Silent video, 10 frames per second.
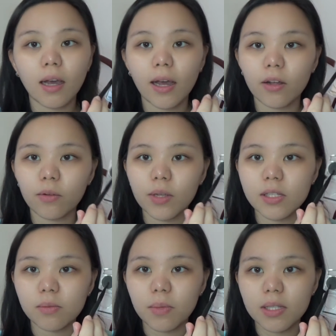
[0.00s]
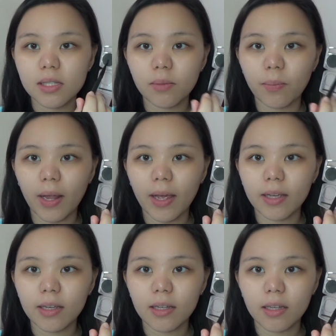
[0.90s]
I always mix the black
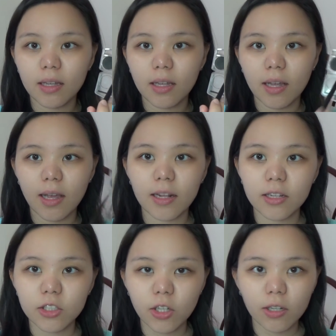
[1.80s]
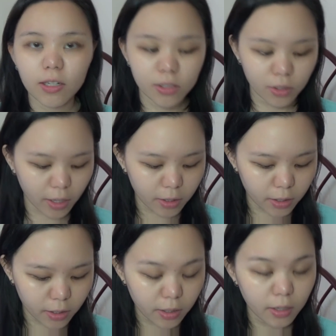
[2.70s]
and the chocolate
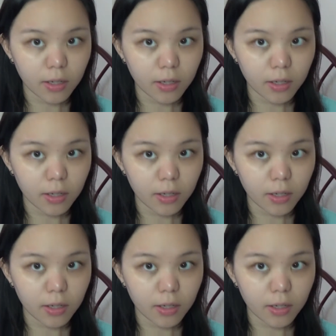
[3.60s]
together